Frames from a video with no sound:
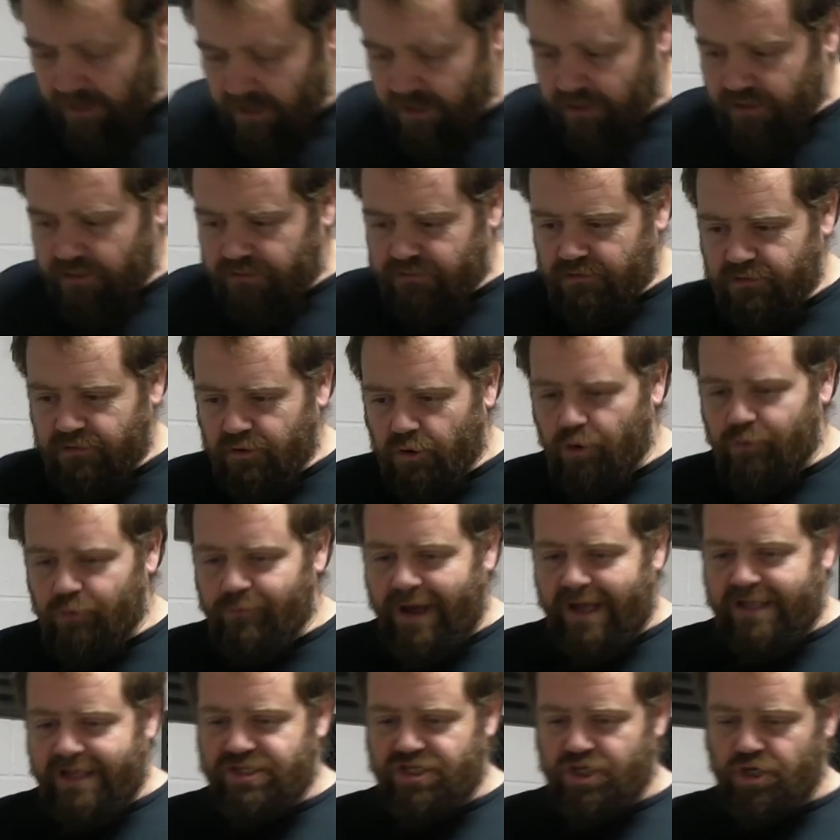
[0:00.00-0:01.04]
Throughout the whole
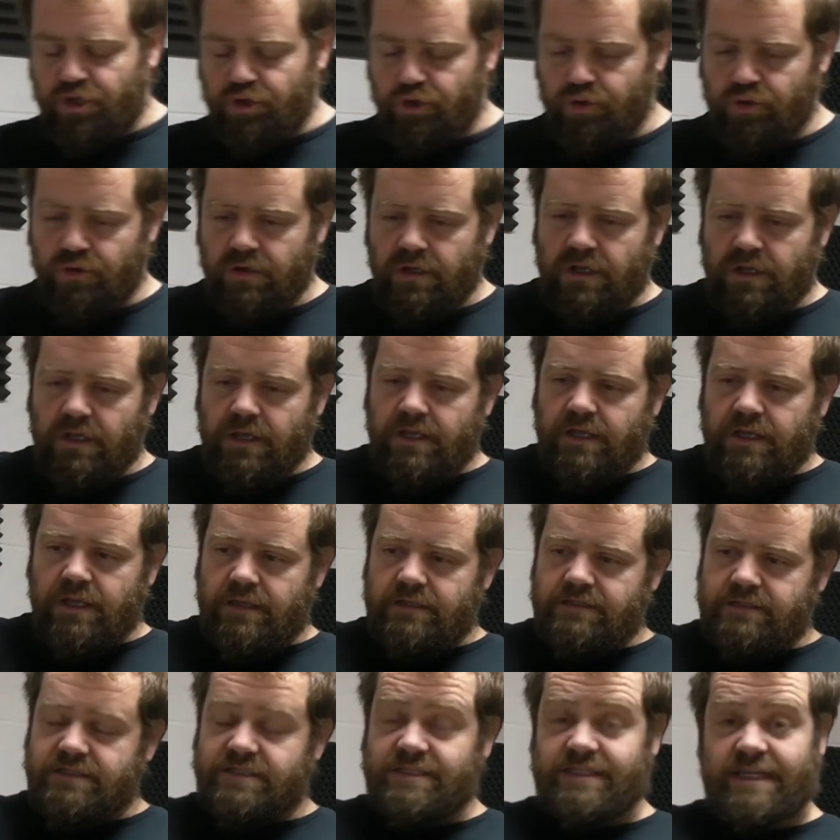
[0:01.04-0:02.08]
Maggio
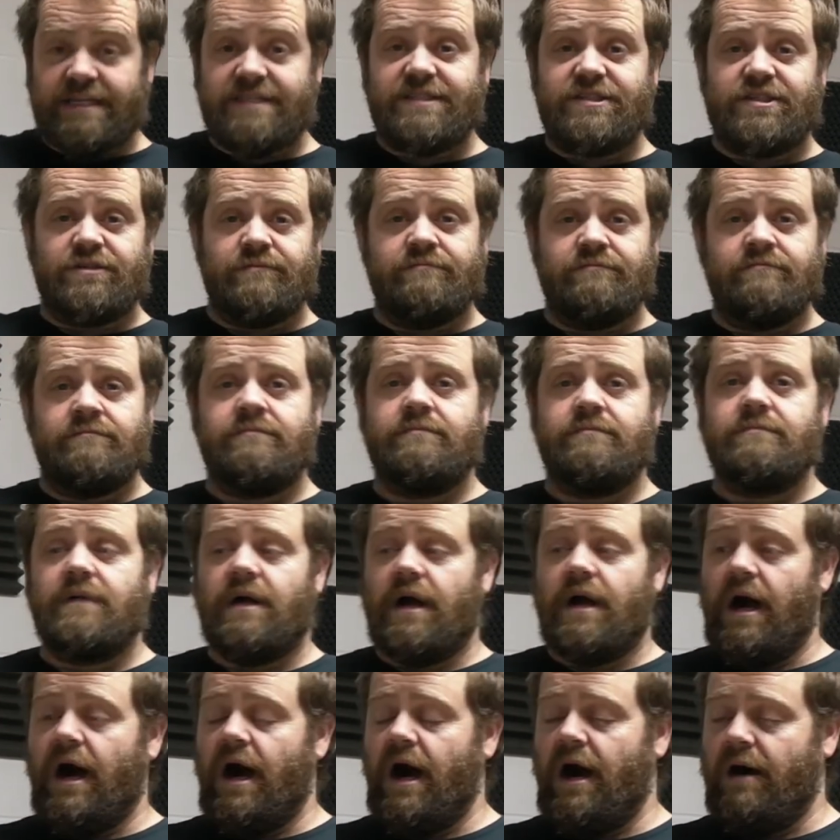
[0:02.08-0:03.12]
system,
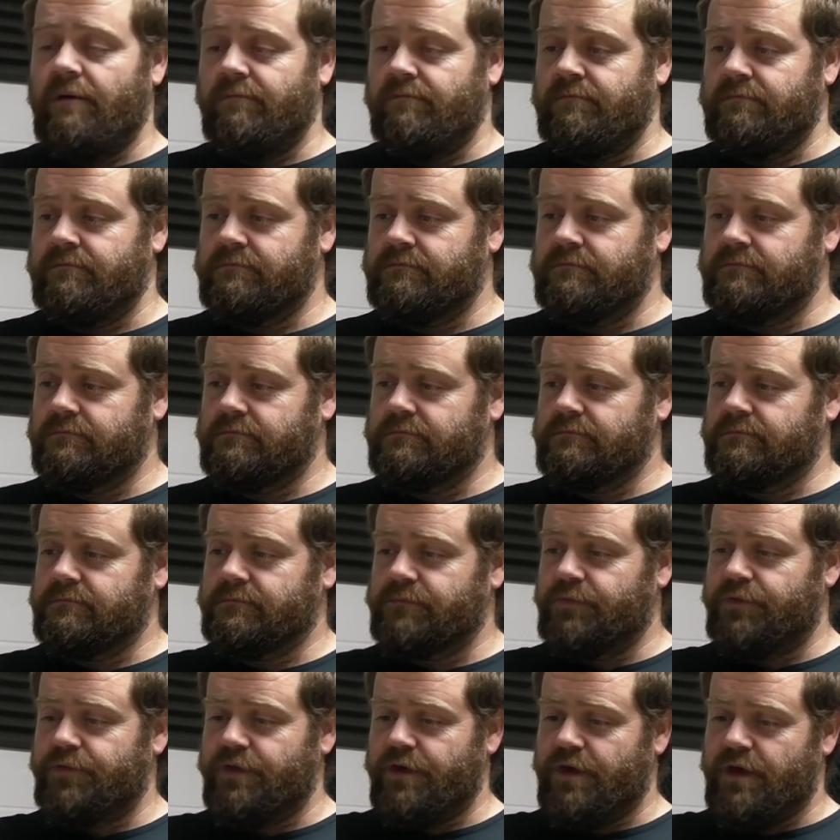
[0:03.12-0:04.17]

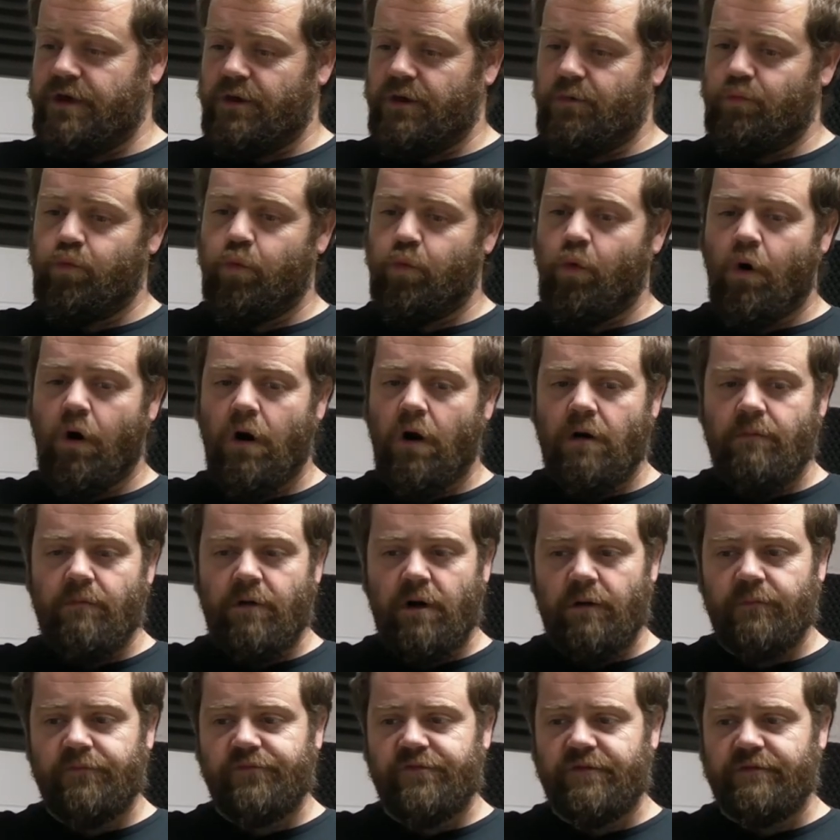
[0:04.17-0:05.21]
the
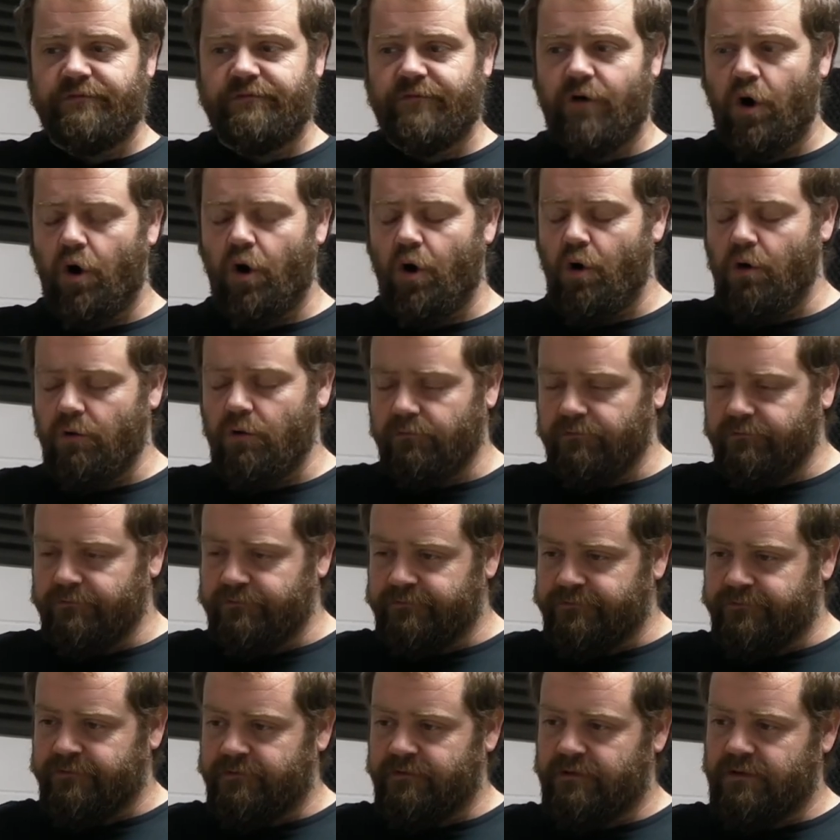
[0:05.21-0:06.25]
warm-ups
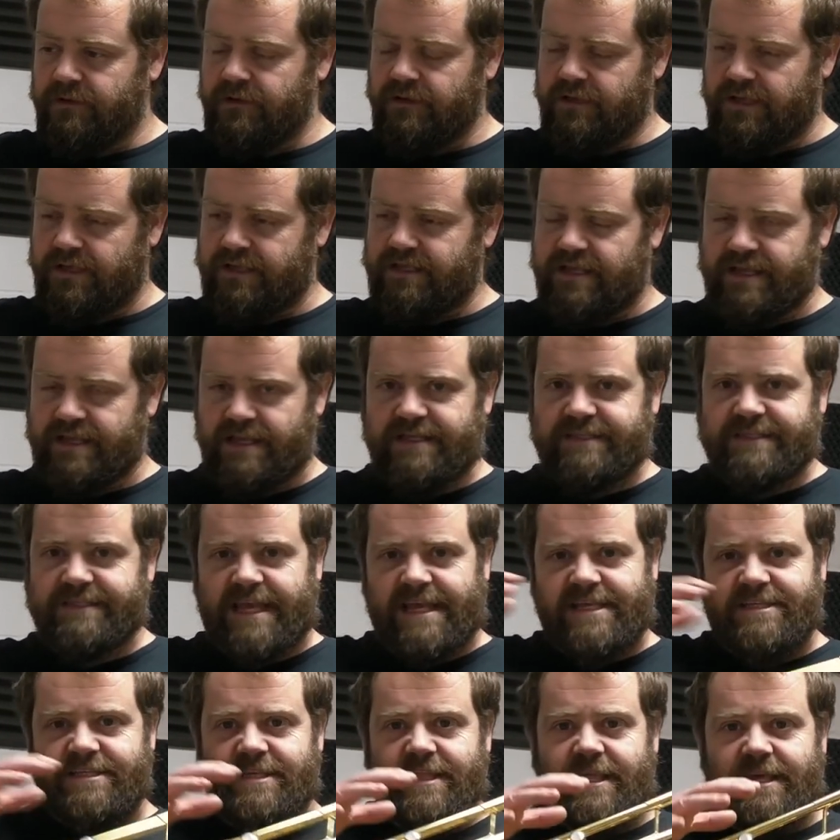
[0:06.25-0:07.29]
evolve
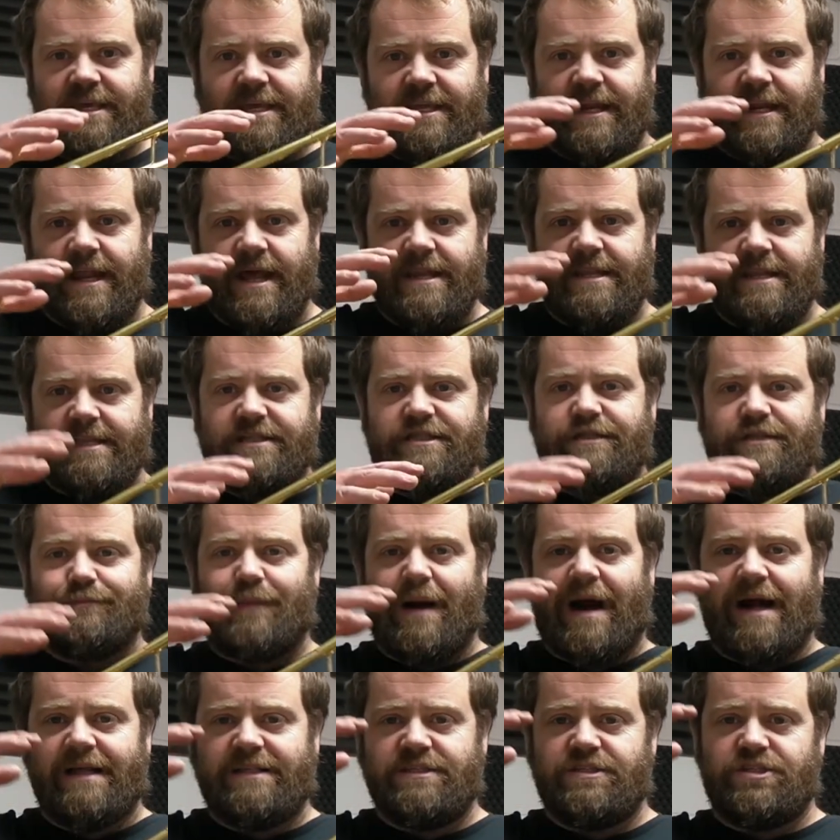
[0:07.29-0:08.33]
essentially like an
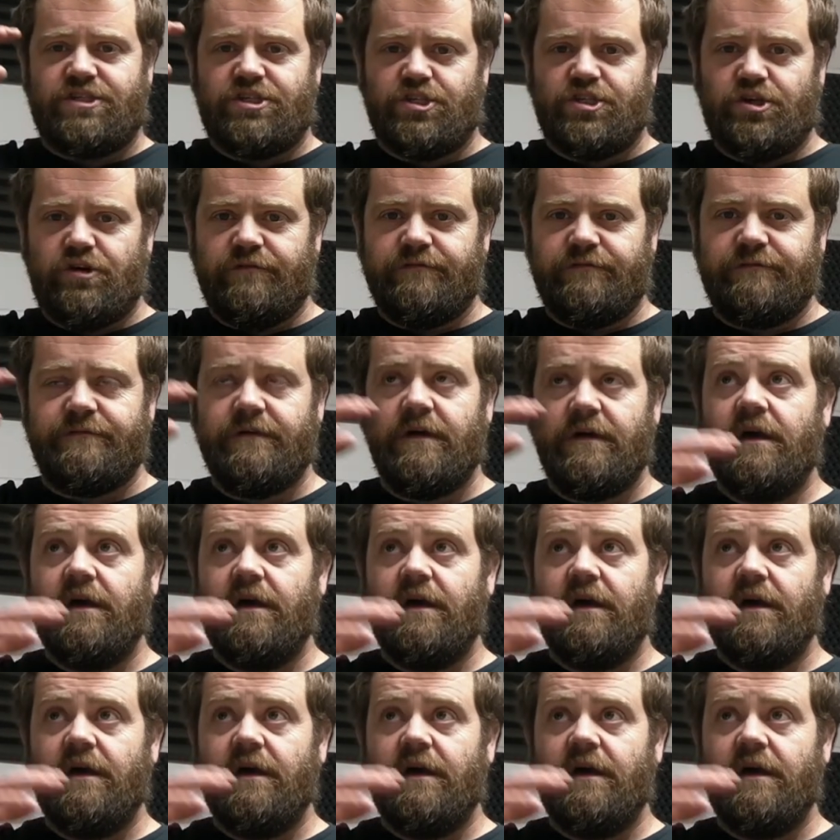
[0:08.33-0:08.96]
expansion of,